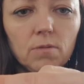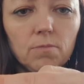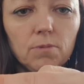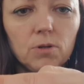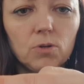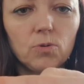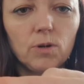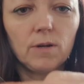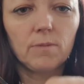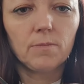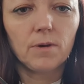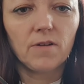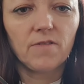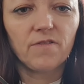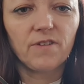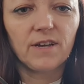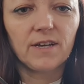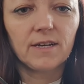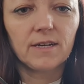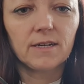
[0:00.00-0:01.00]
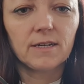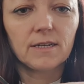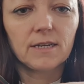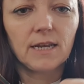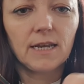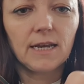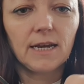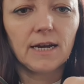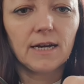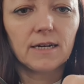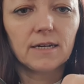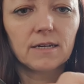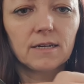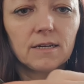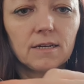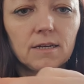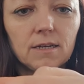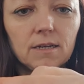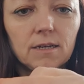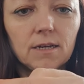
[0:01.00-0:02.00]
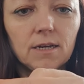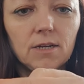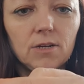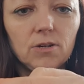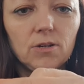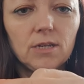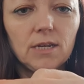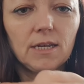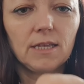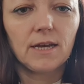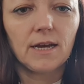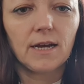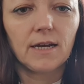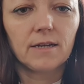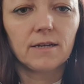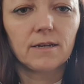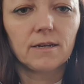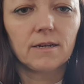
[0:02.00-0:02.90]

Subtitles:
between my fingers here. Can you see that?